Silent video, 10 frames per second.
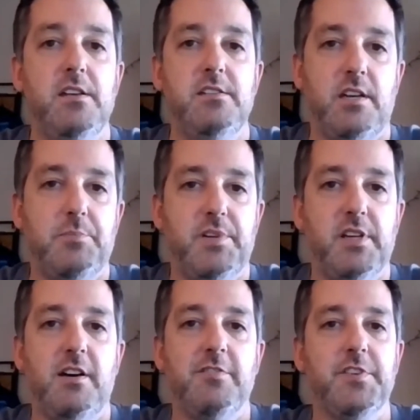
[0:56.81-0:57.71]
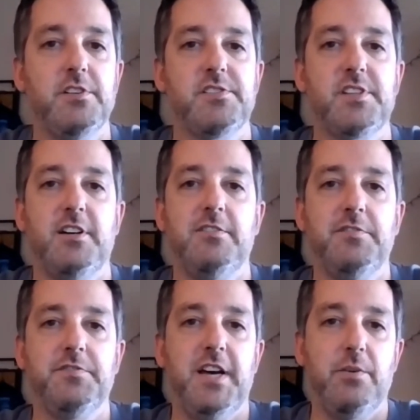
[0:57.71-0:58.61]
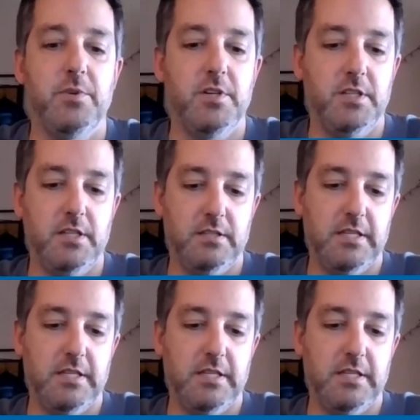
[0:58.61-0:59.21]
Set up an account for yourself. That will